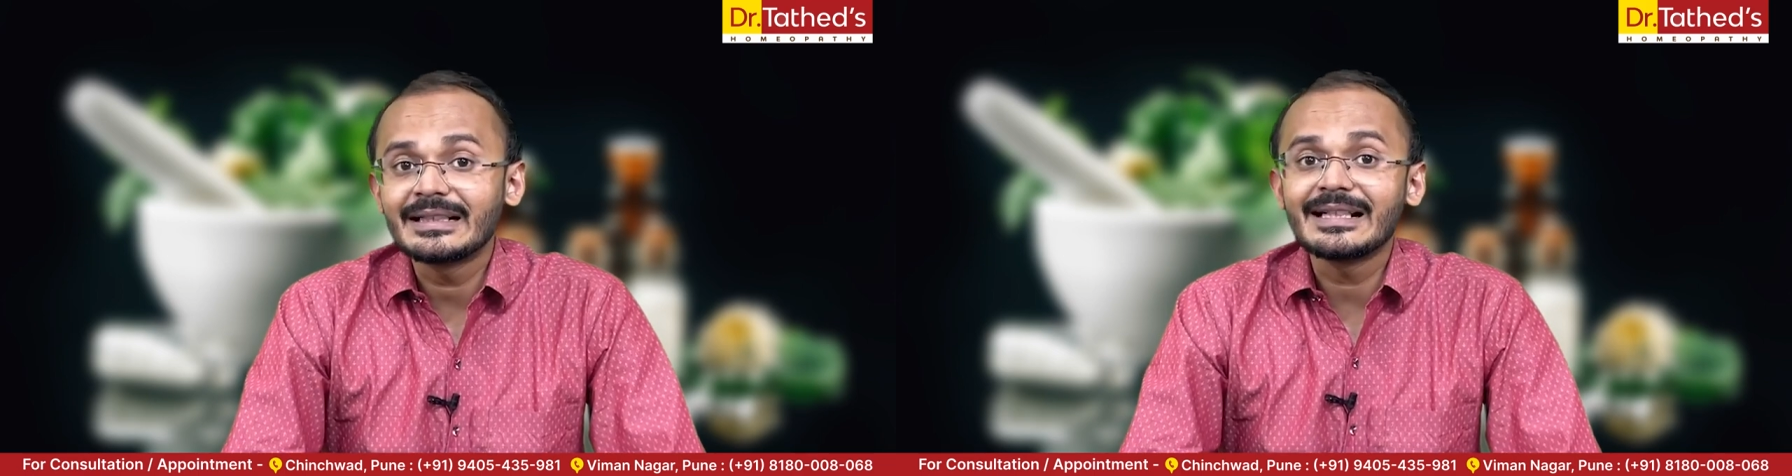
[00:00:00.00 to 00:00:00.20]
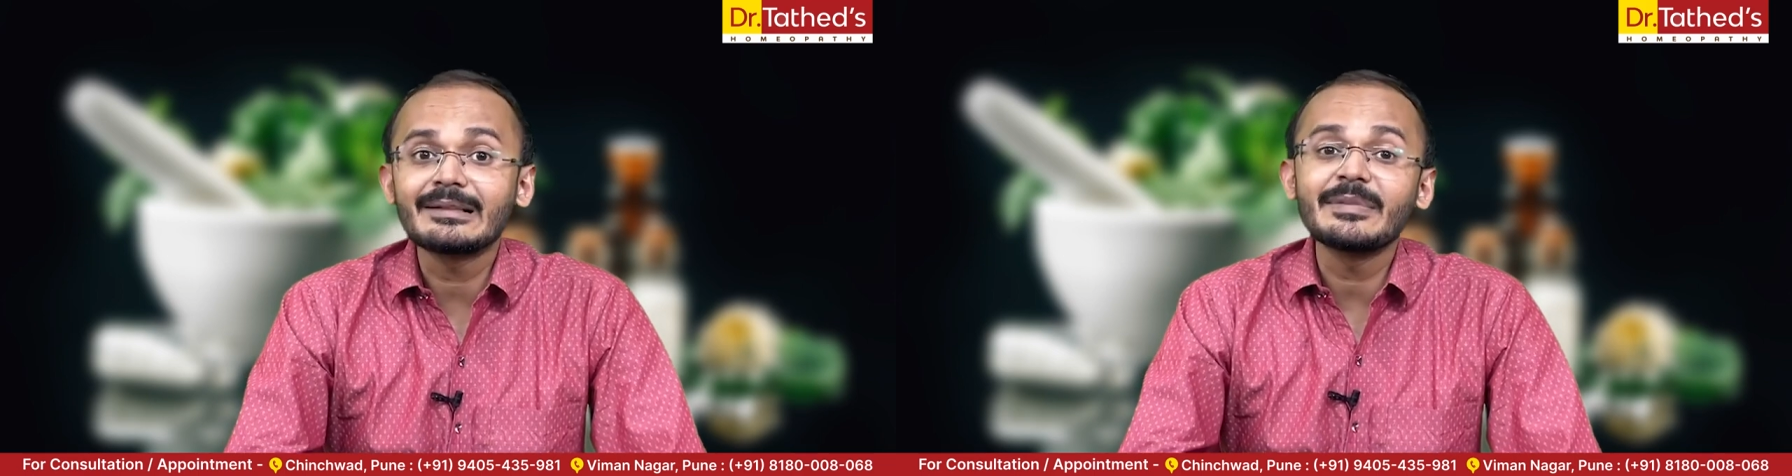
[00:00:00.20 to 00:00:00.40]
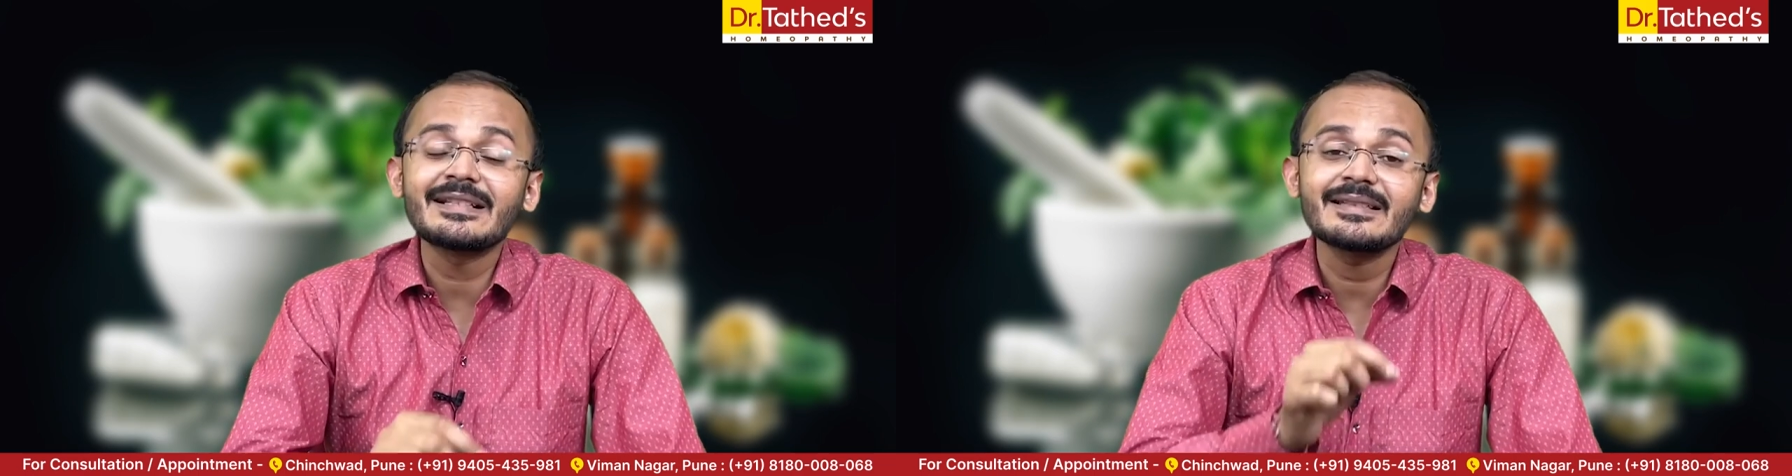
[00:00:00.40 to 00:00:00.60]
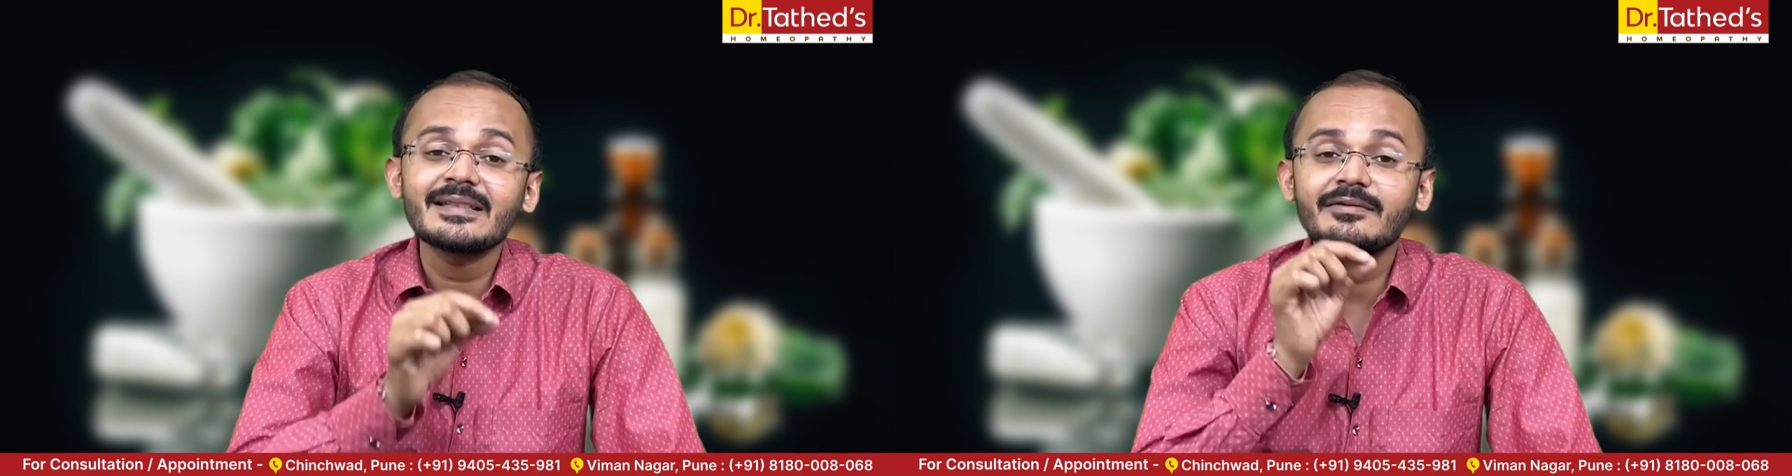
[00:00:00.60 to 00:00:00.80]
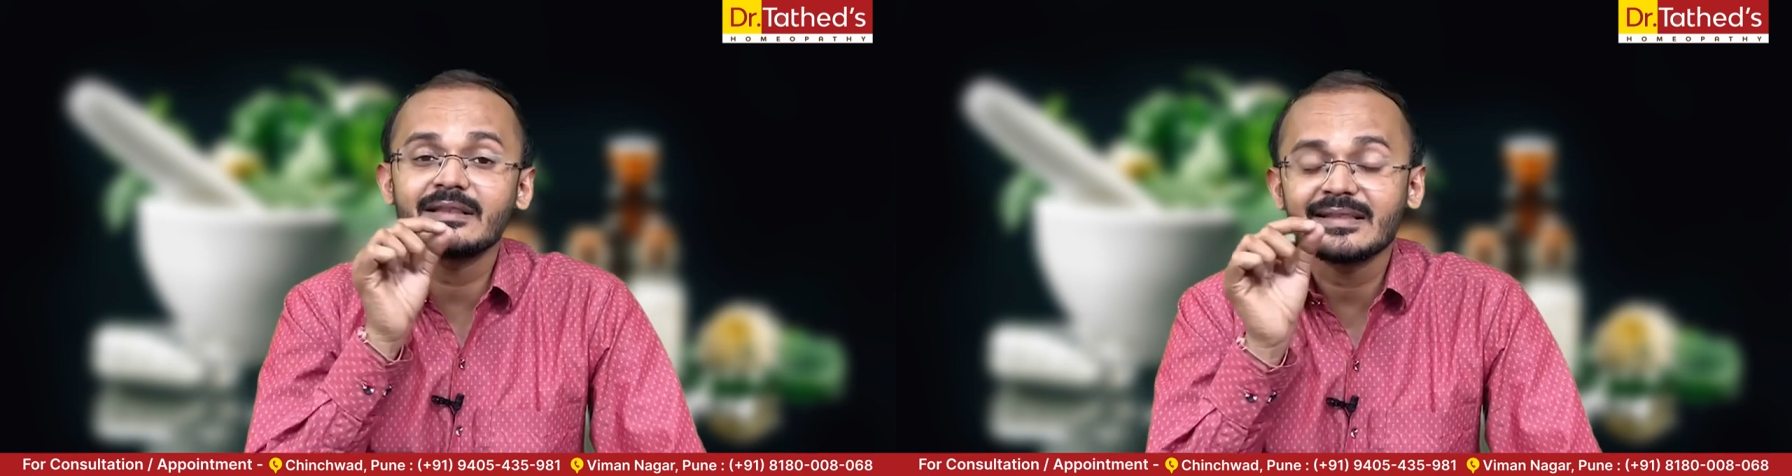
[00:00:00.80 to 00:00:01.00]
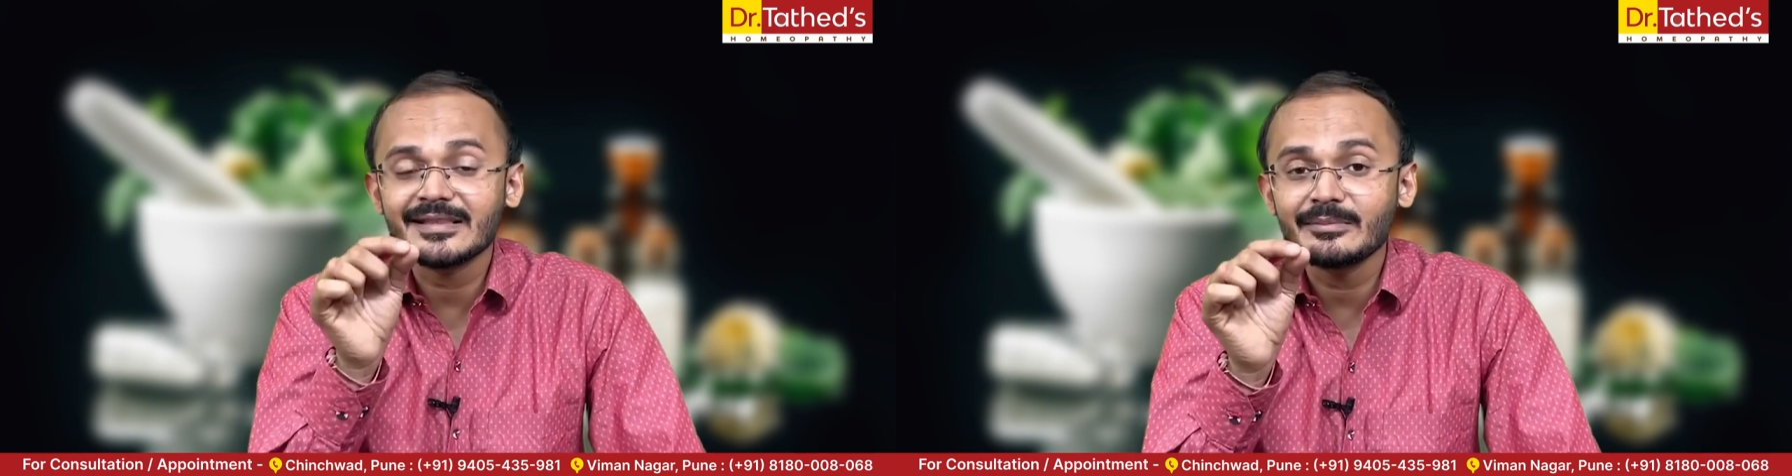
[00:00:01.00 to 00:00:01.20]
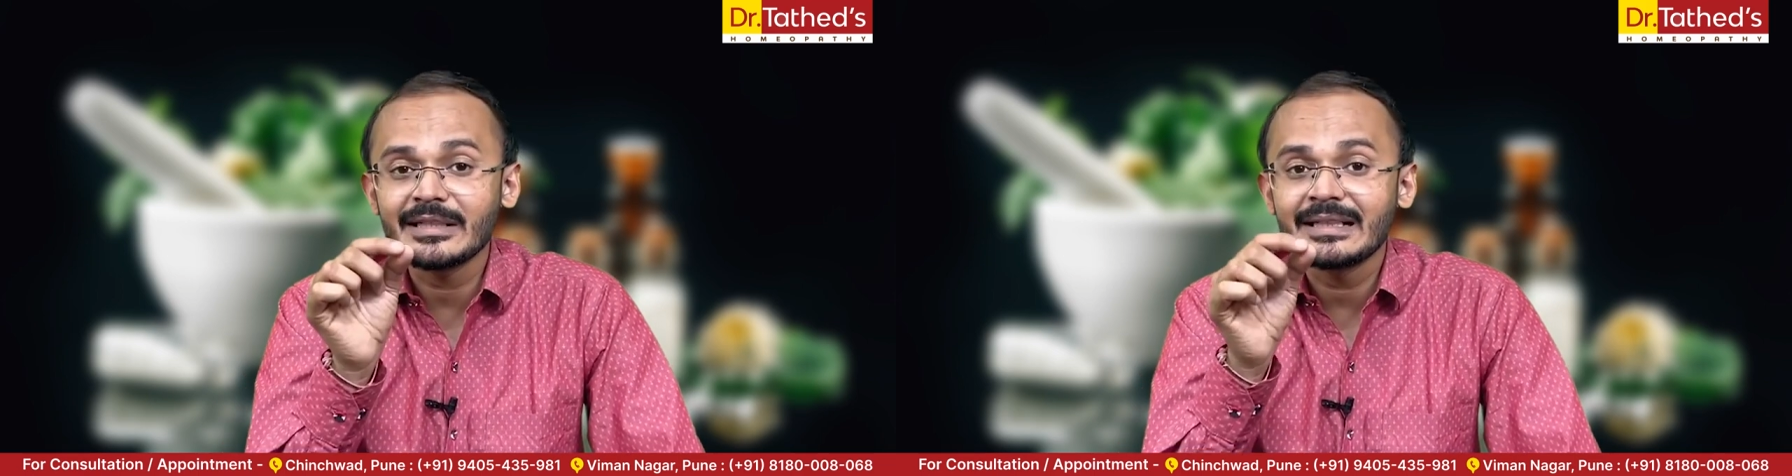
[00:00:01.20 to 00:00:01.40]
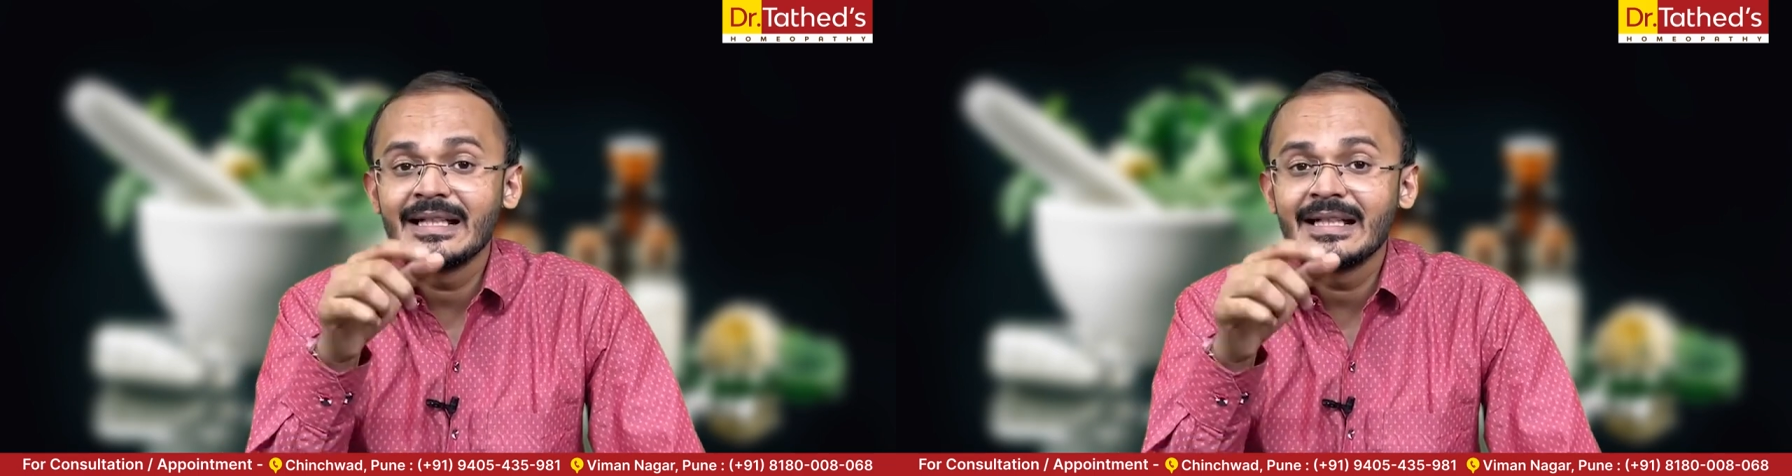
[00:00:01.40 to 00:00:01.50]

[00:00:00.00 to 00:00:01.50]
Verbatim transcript: that mixes with the semen